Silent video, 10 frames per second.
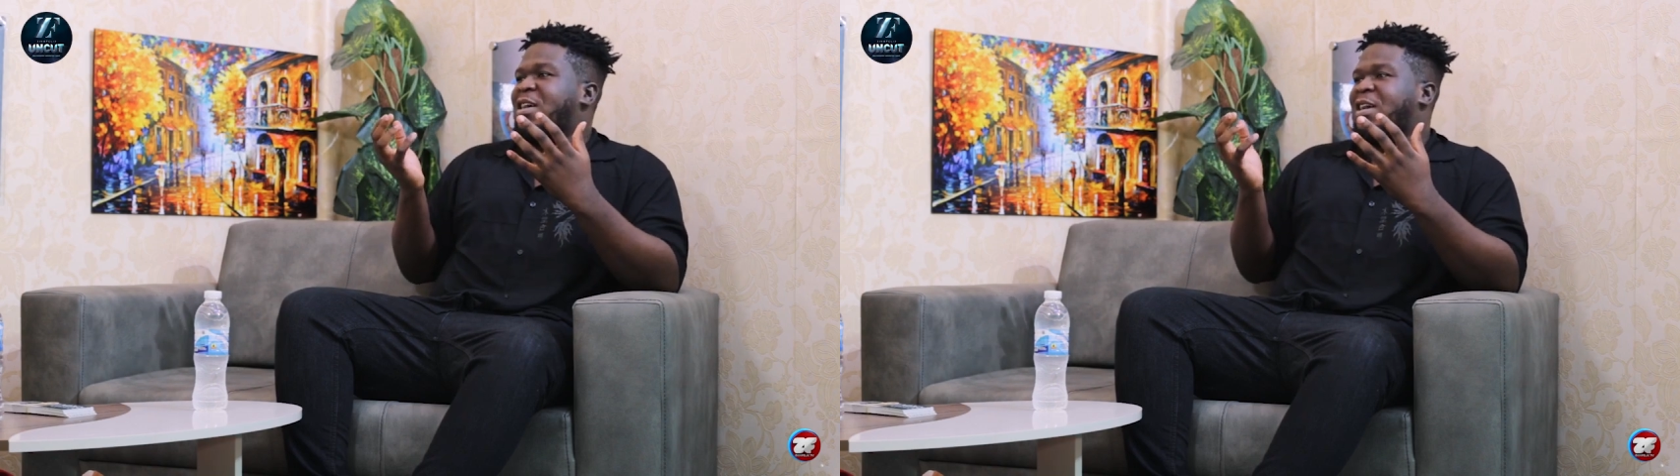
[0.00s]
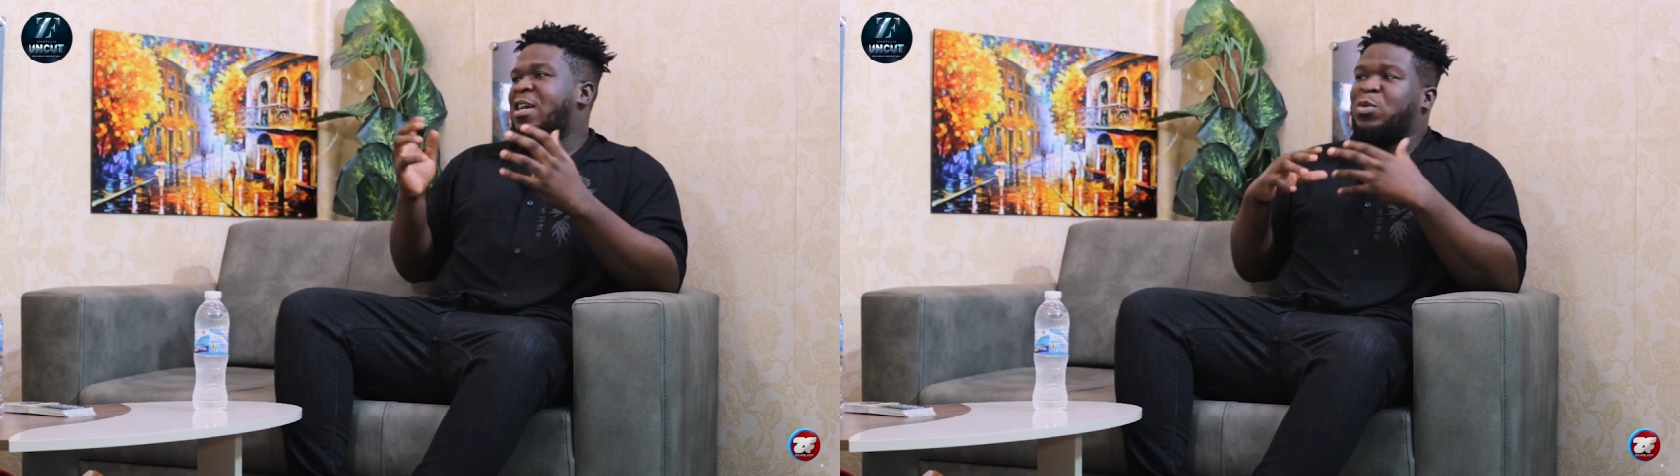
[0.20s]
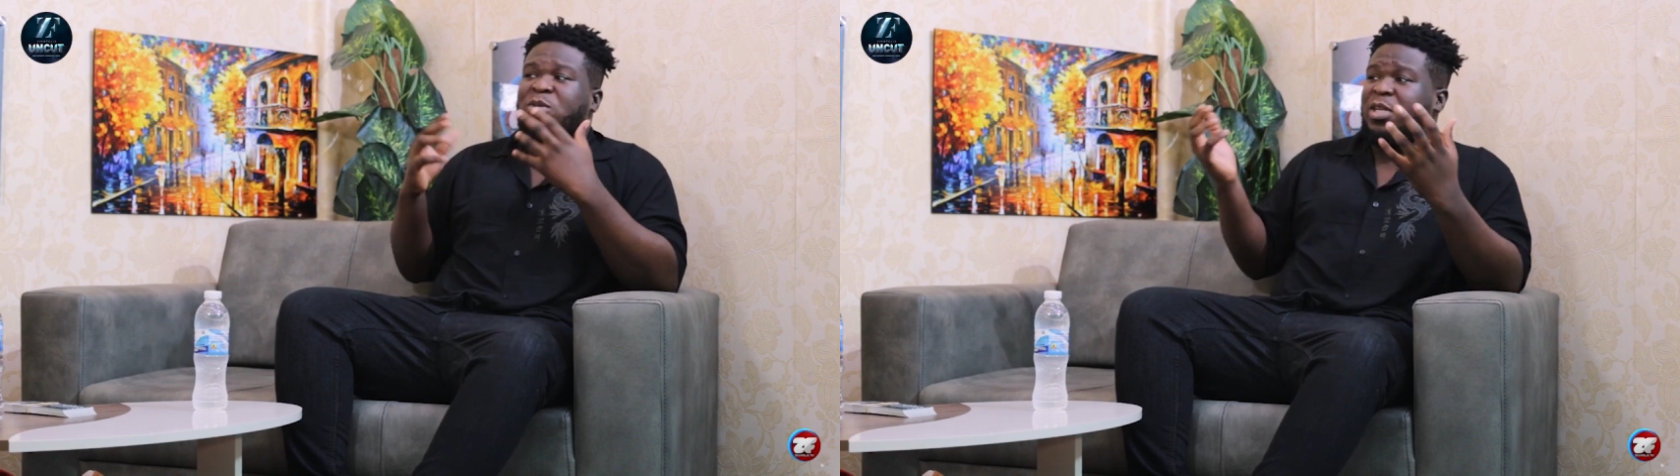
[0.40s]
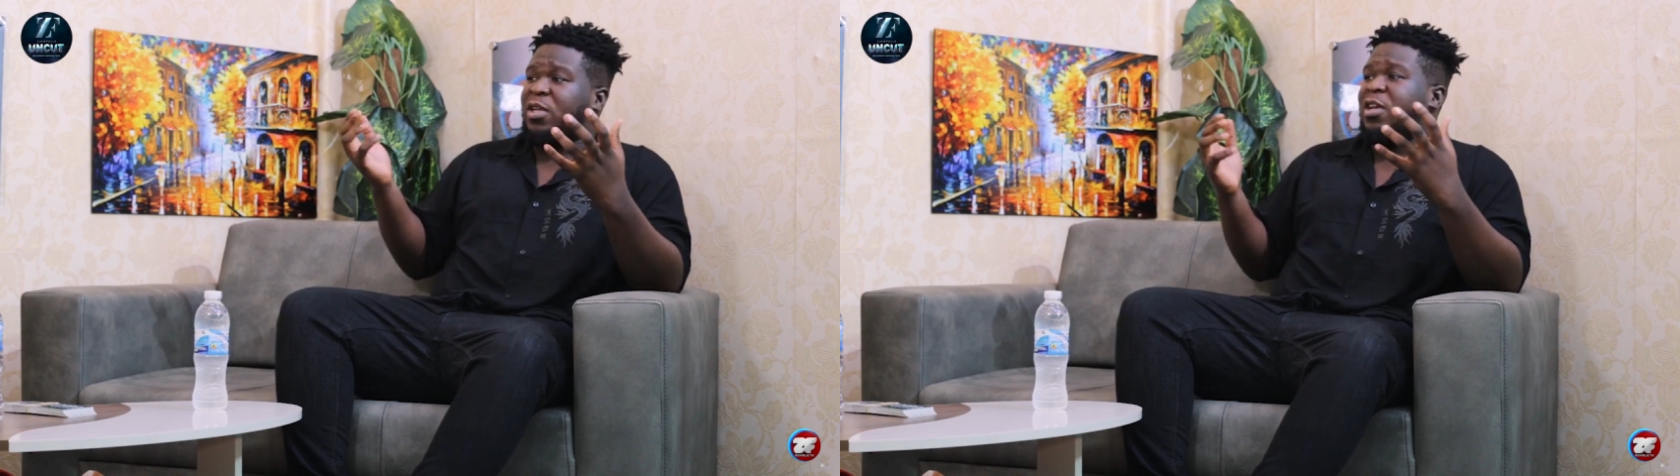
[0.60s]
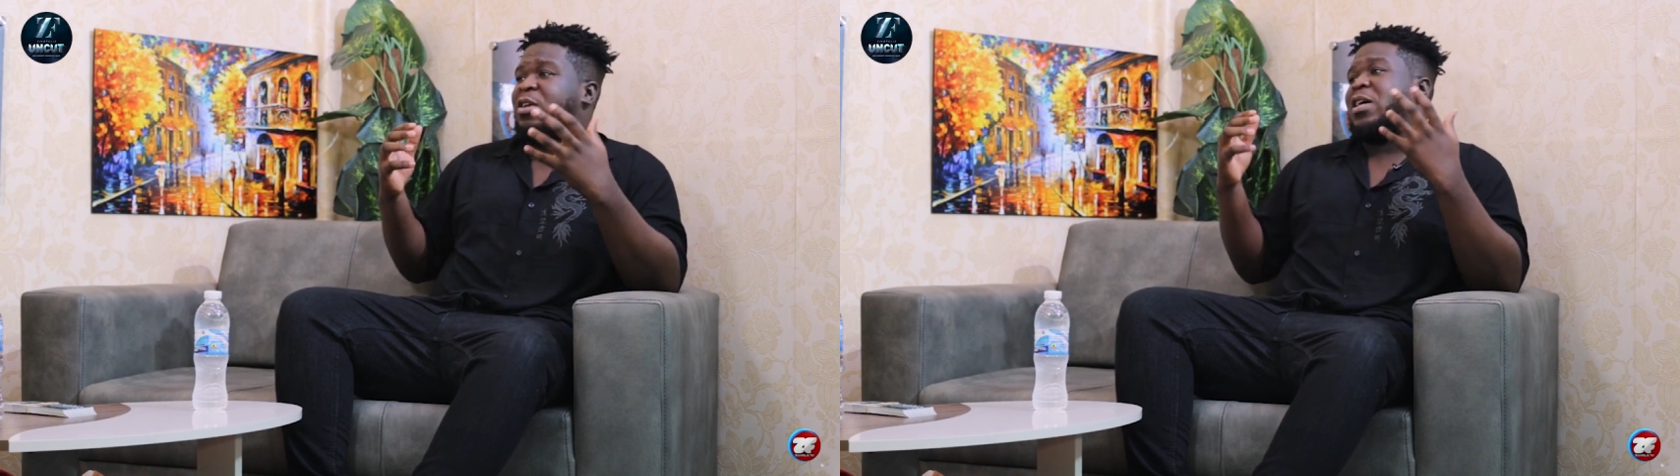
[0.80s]
once they hear you
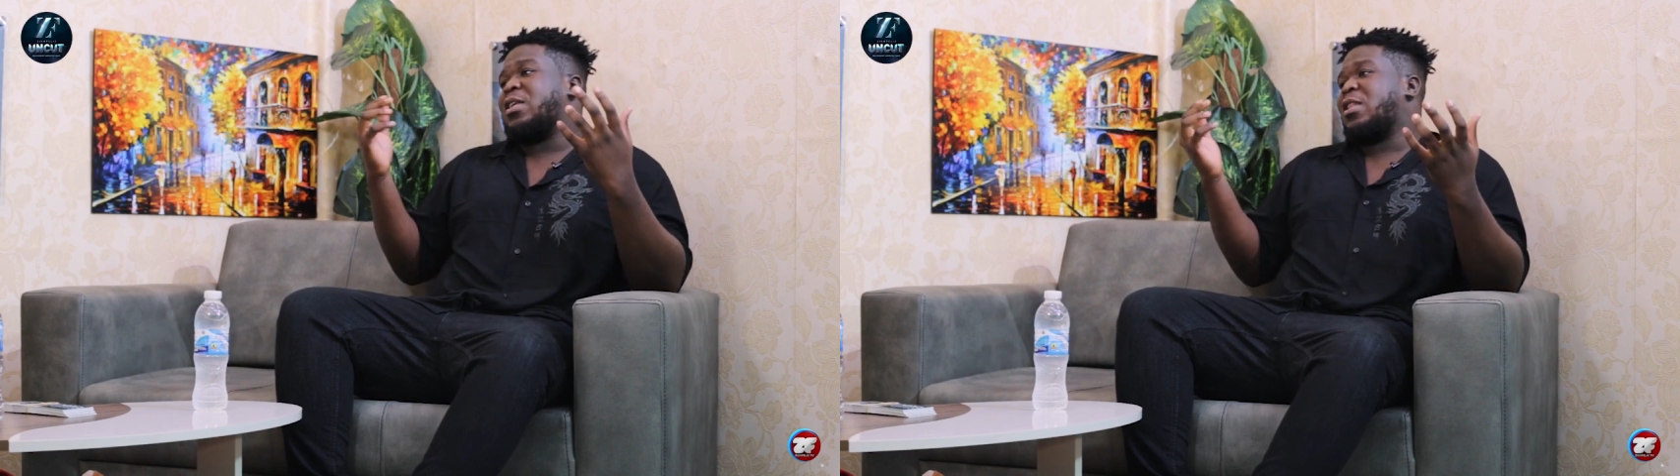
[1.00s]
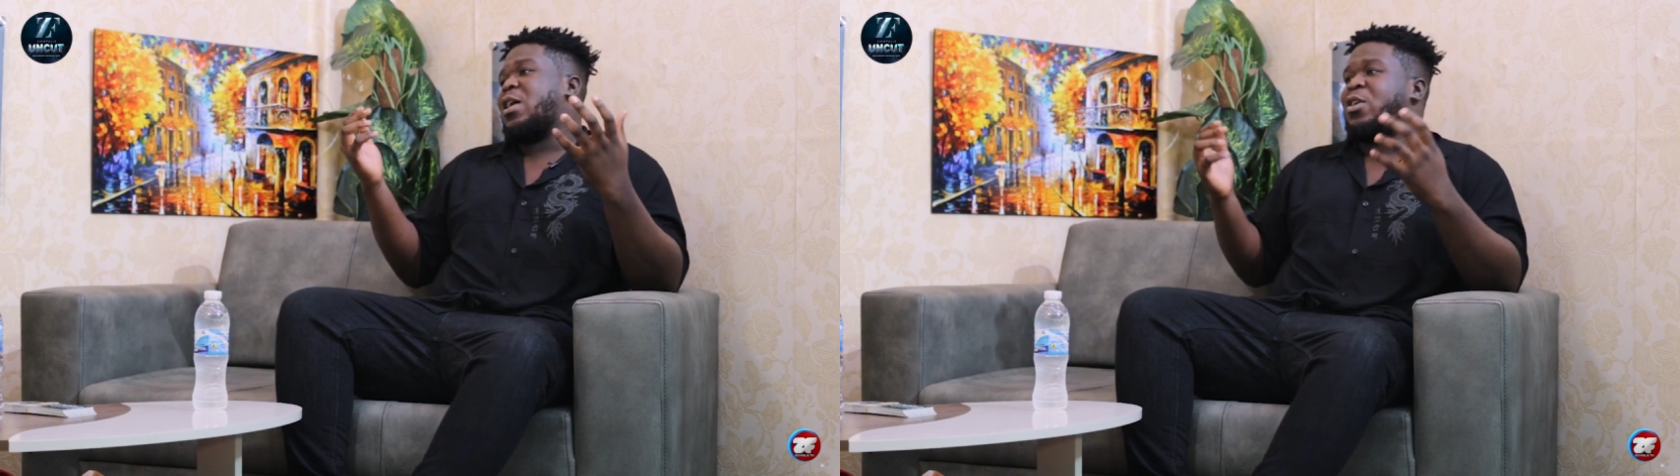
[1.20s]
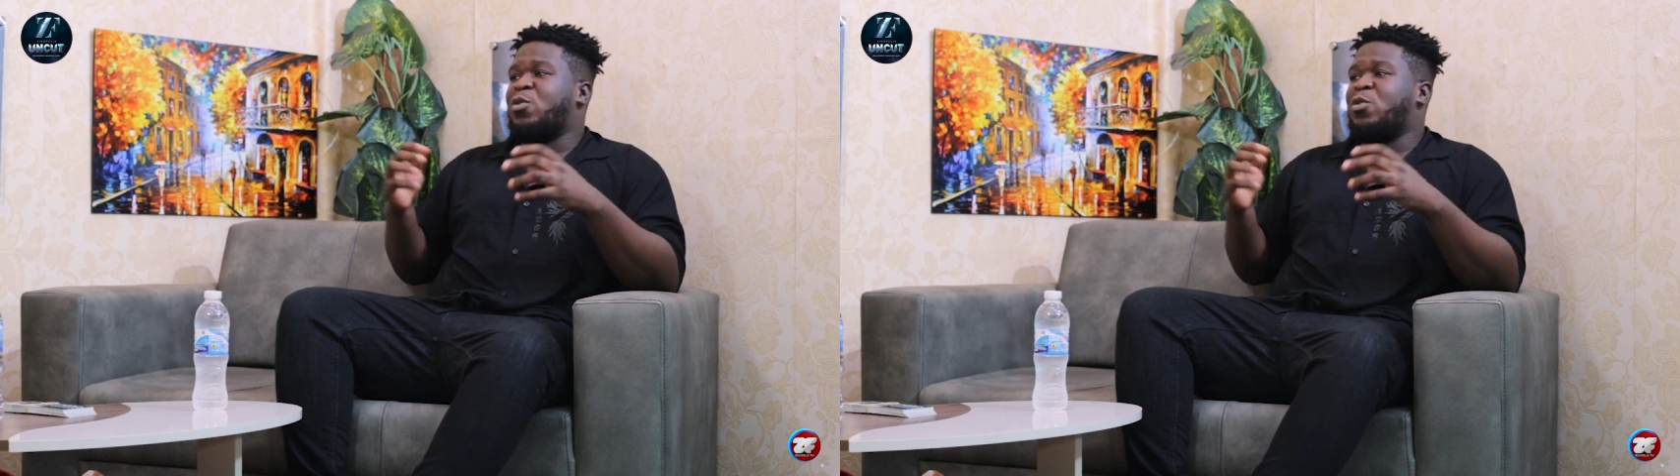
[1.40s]
and they like you,